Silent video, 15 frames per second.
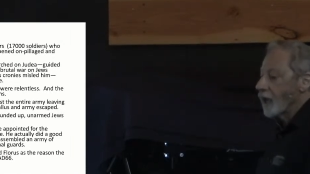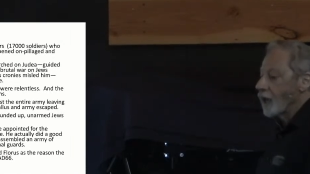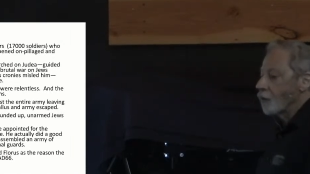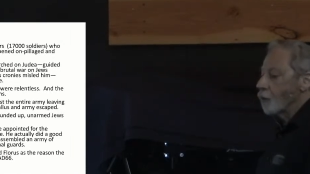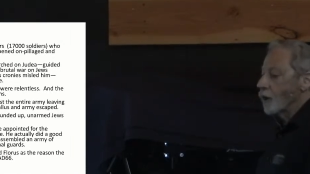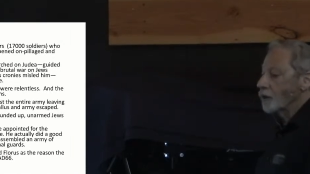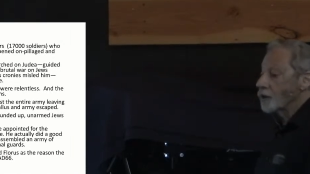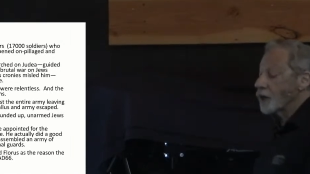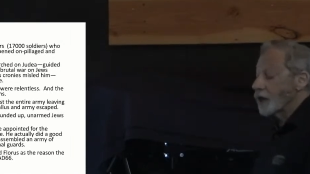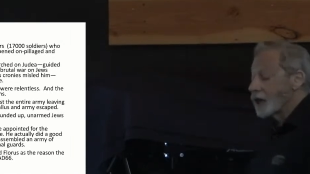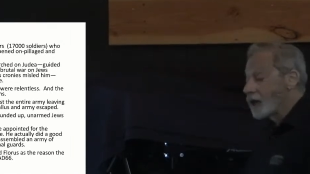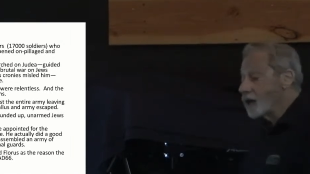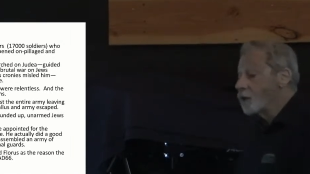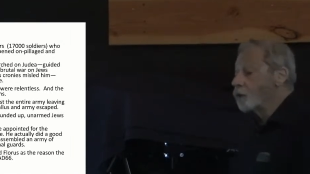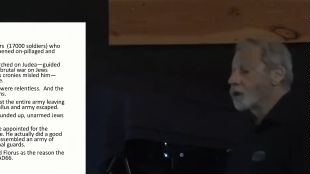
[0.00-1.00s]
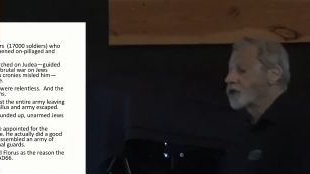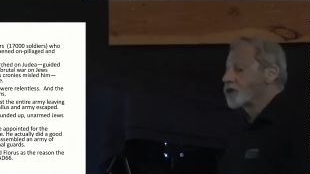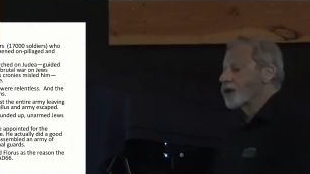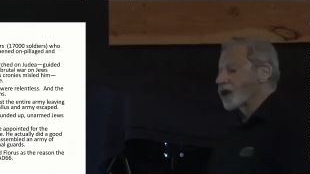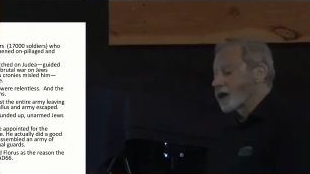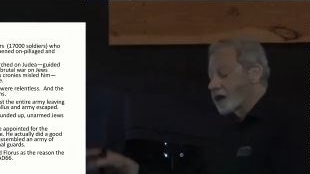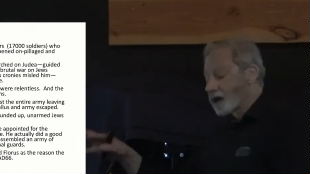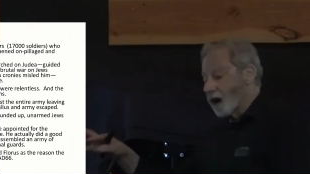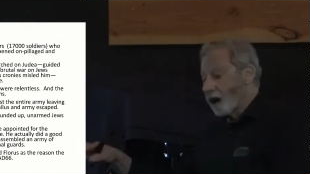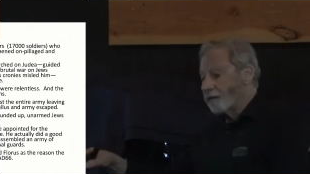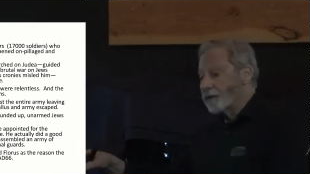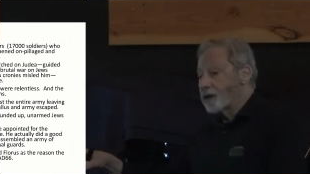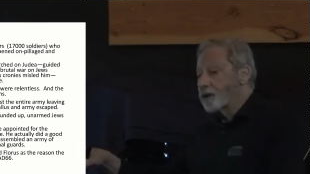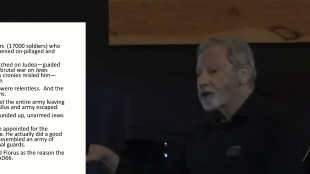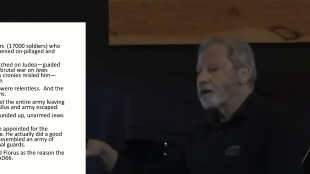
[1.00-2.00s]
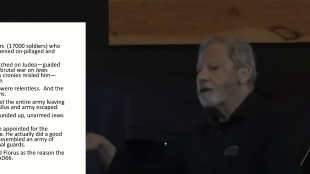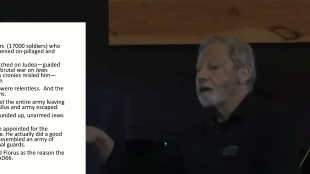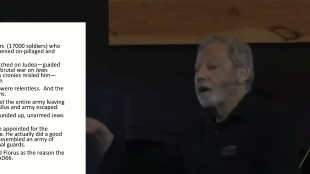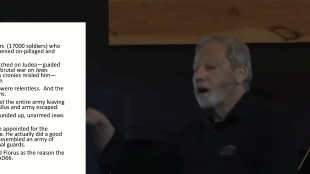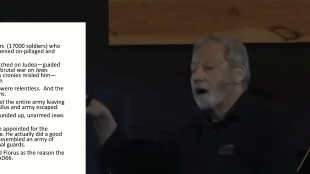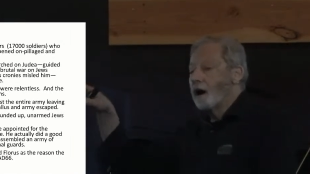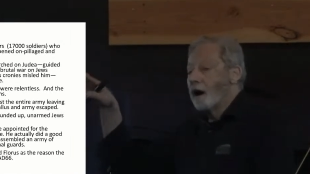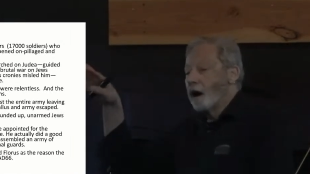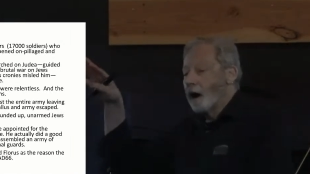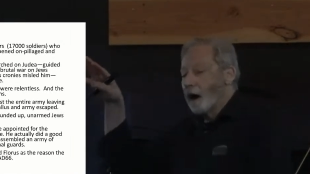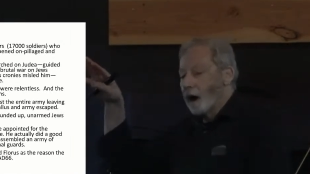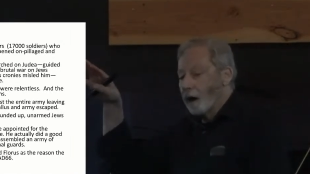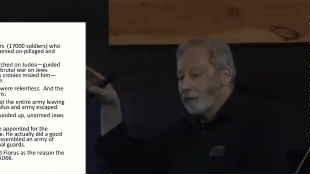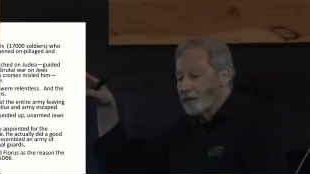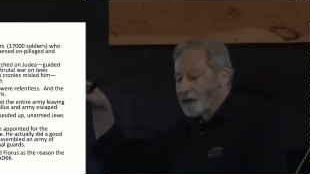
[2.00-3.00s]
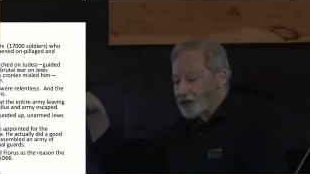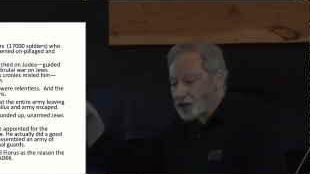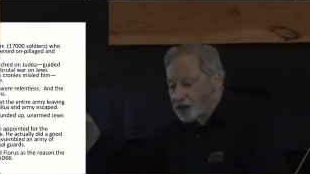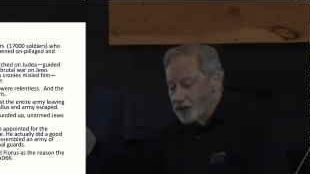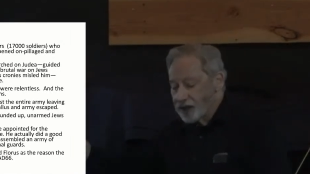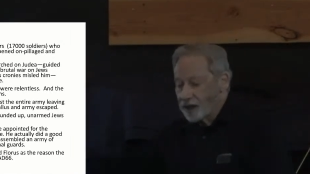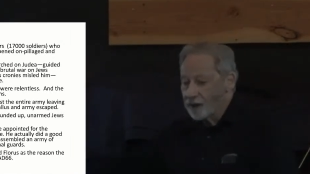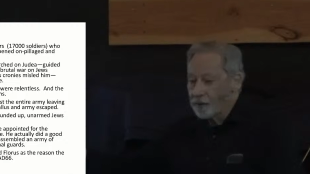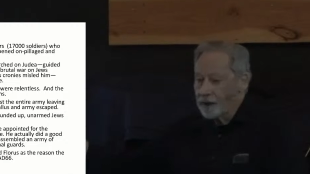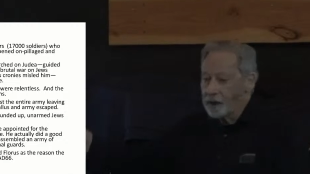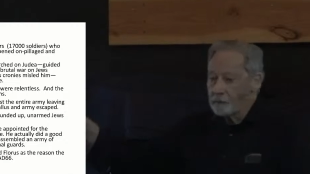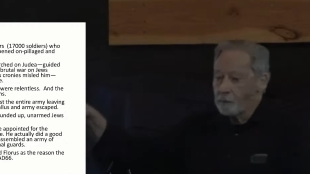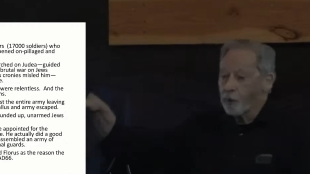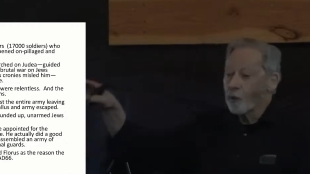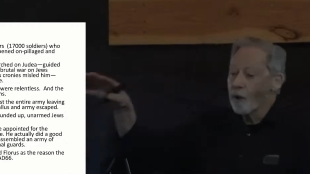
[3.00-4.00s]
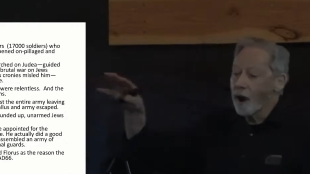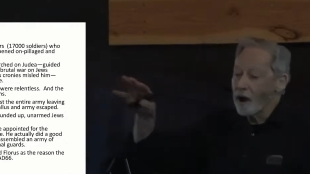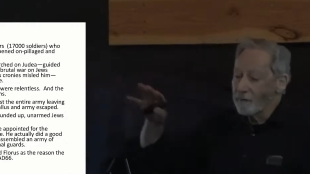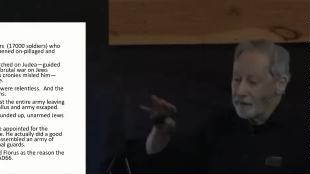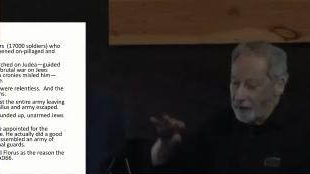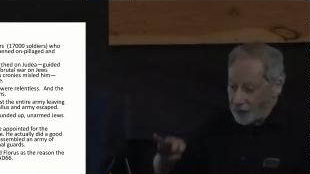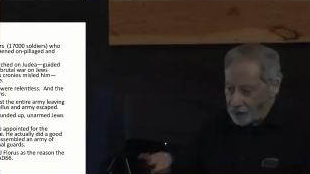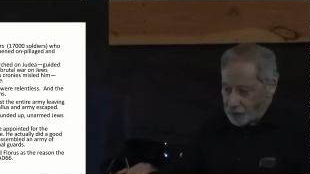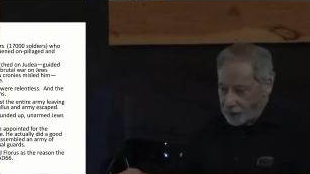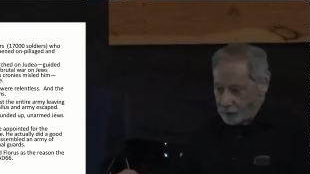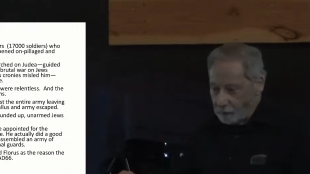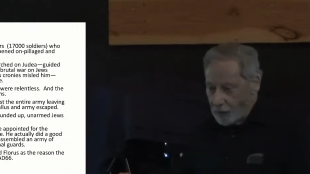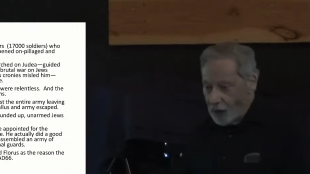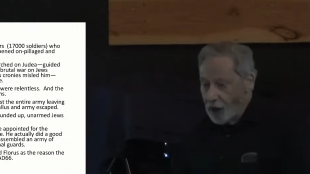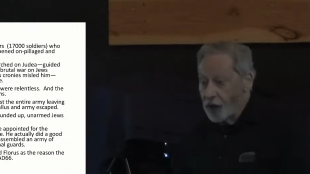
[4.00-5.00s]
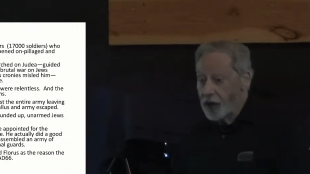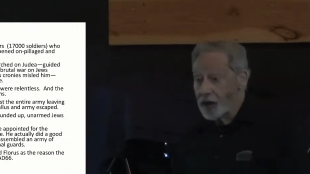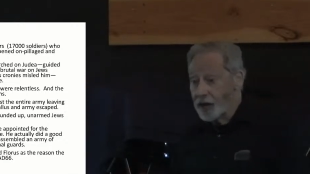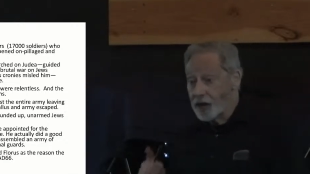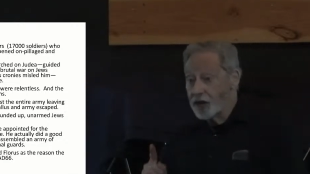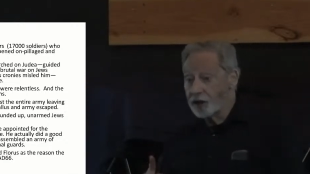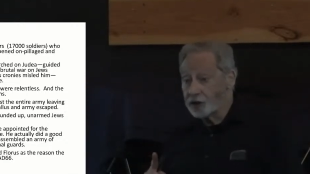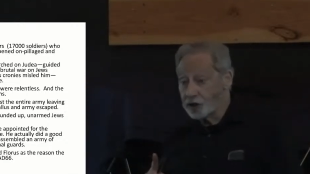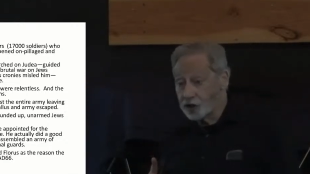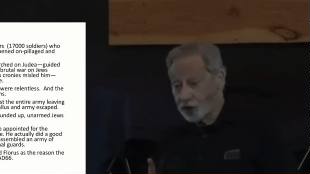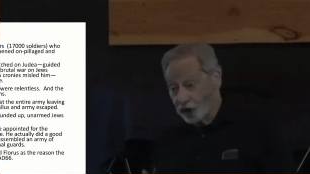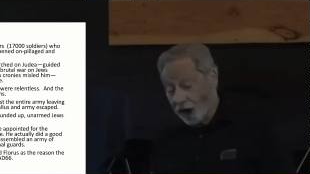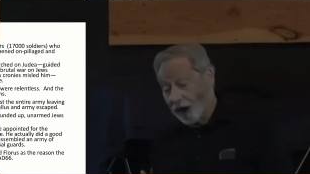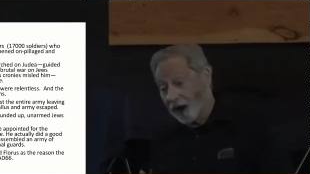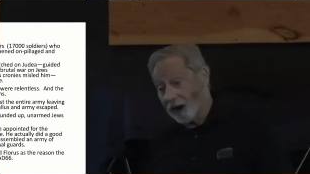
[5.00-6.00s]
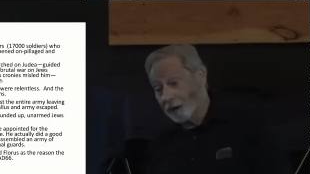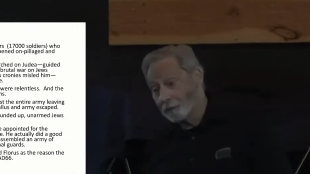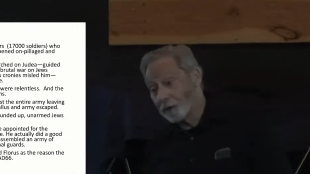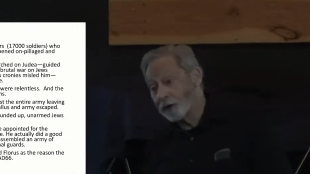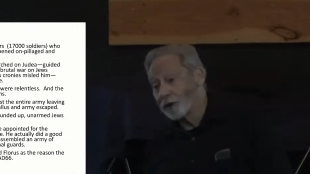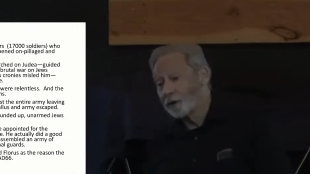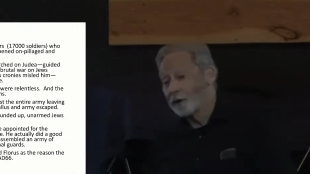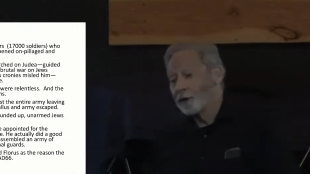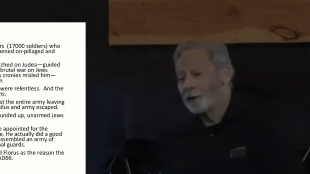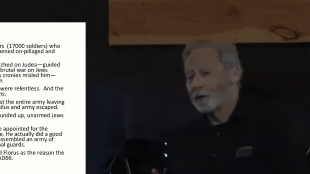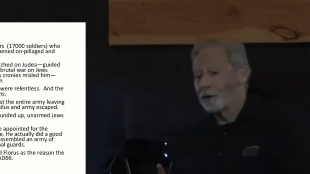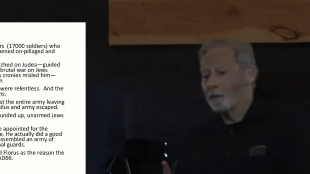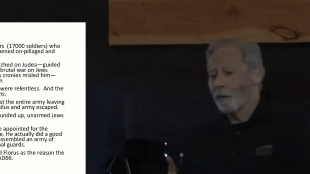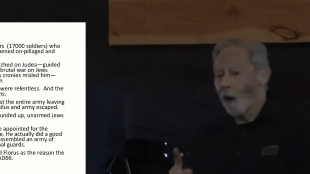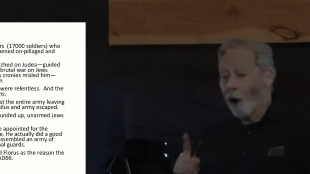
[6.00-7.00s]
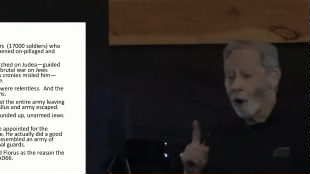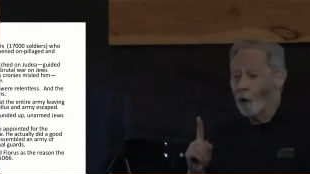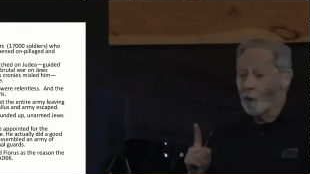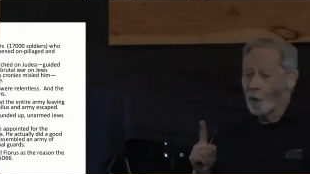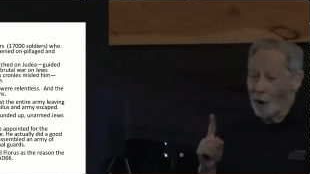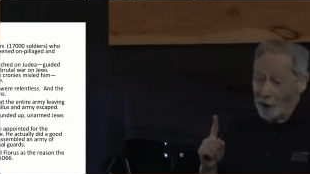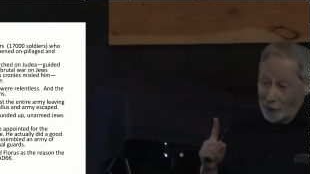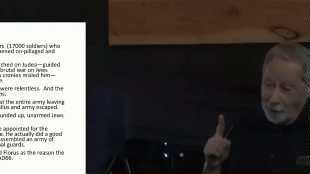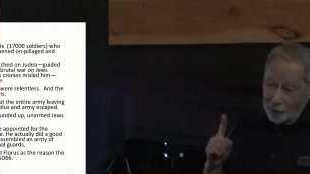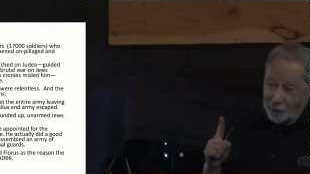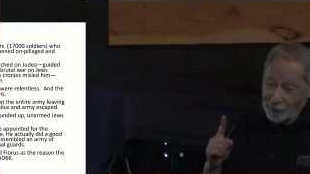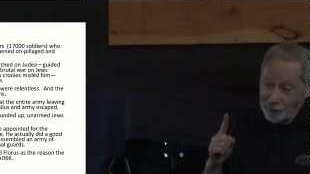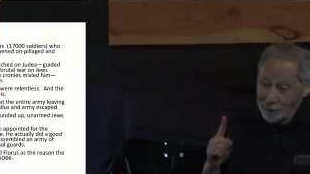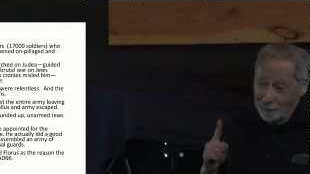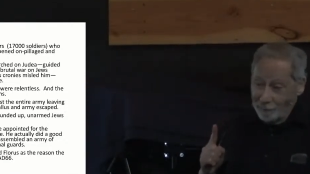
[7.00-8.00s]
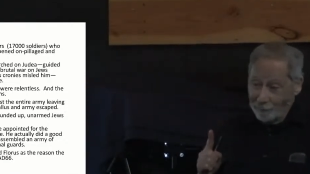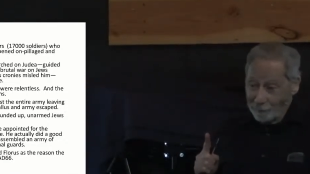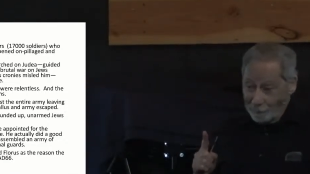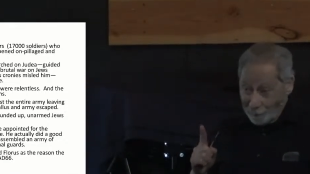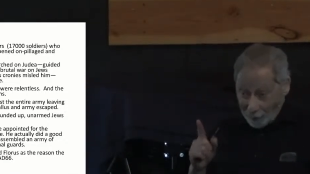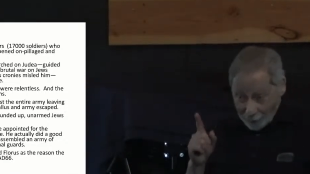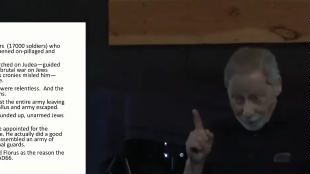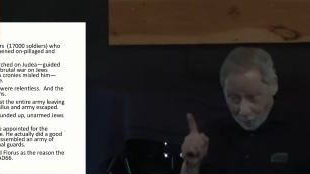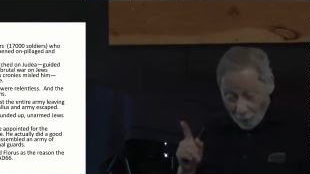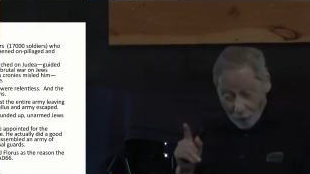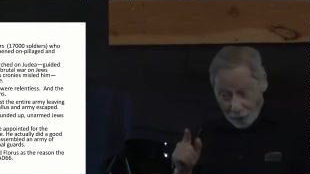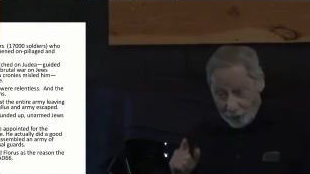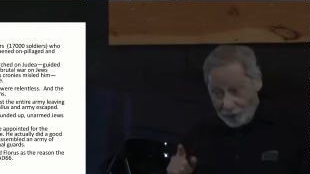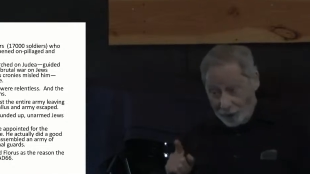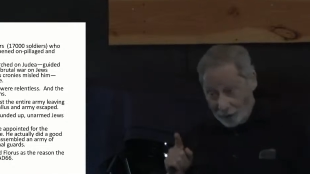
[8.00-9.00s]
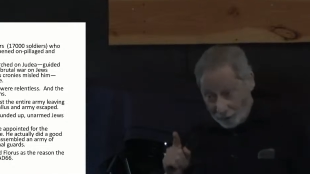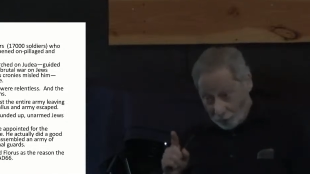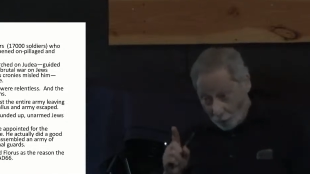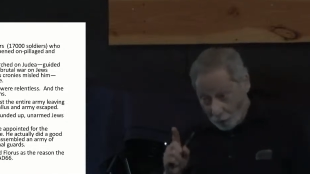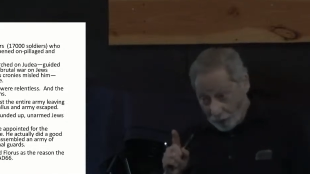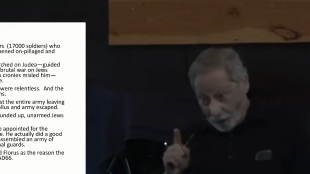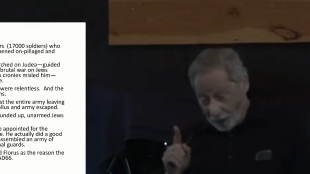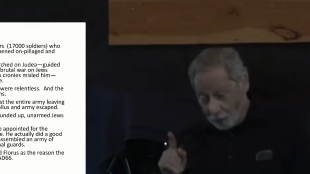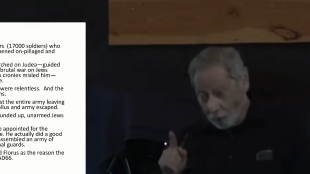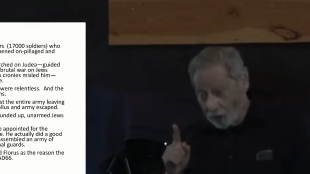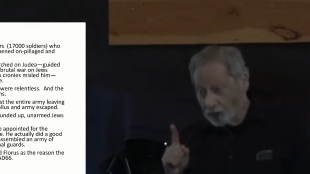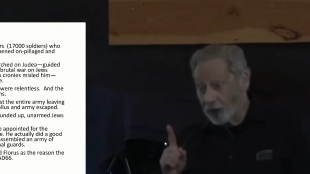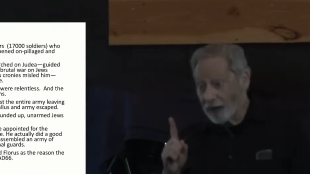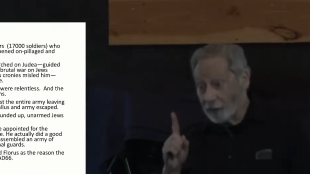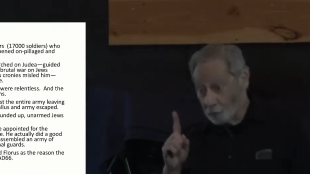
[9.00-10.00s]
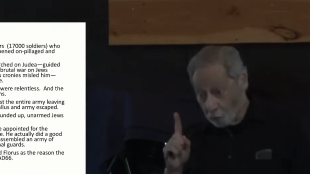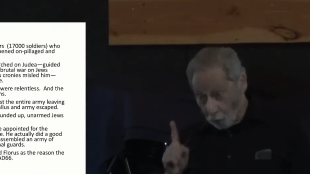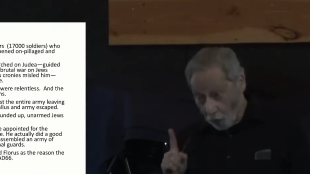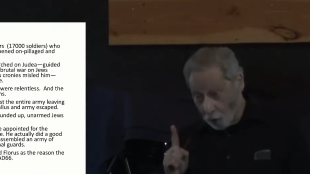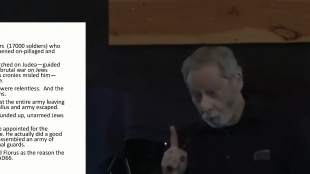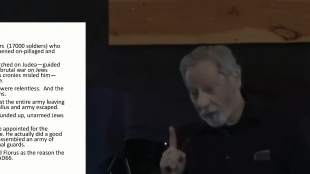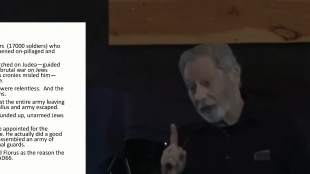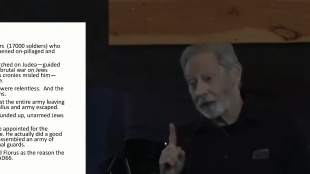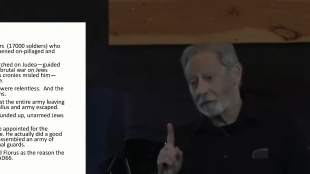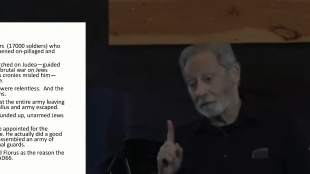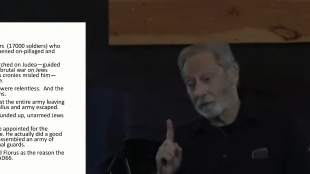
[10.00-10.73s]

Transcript: was the governor of the Syrian province. His job always, so he was a Roman.